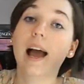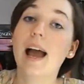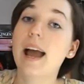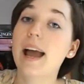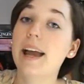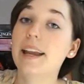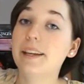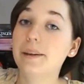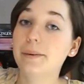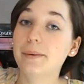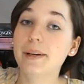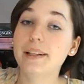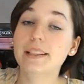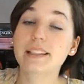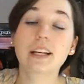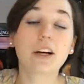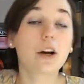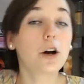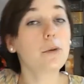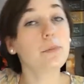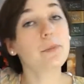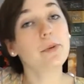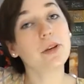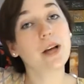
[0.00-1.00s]
Anyways, I
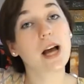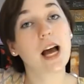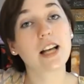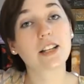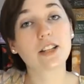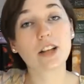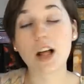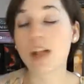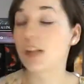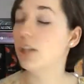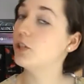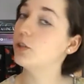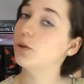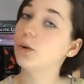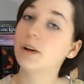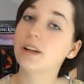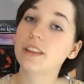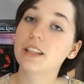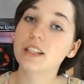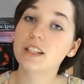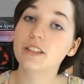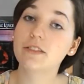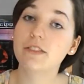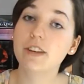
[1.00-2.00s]
hope you guys all enjoyed
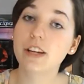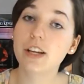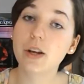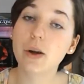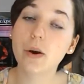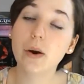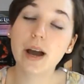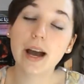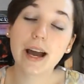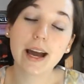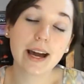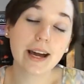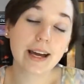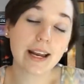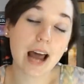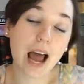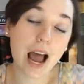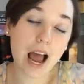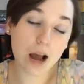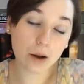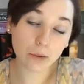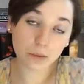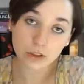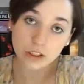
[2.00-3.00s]
this video, and
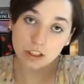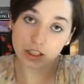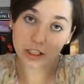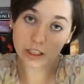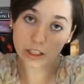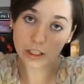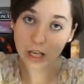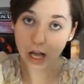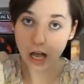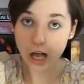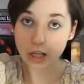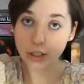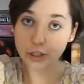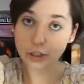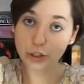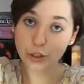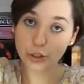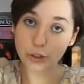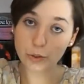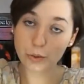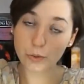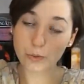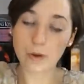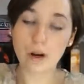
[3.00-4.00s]
I will see y'all
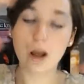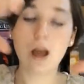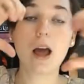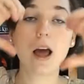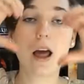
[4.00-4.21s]
soon.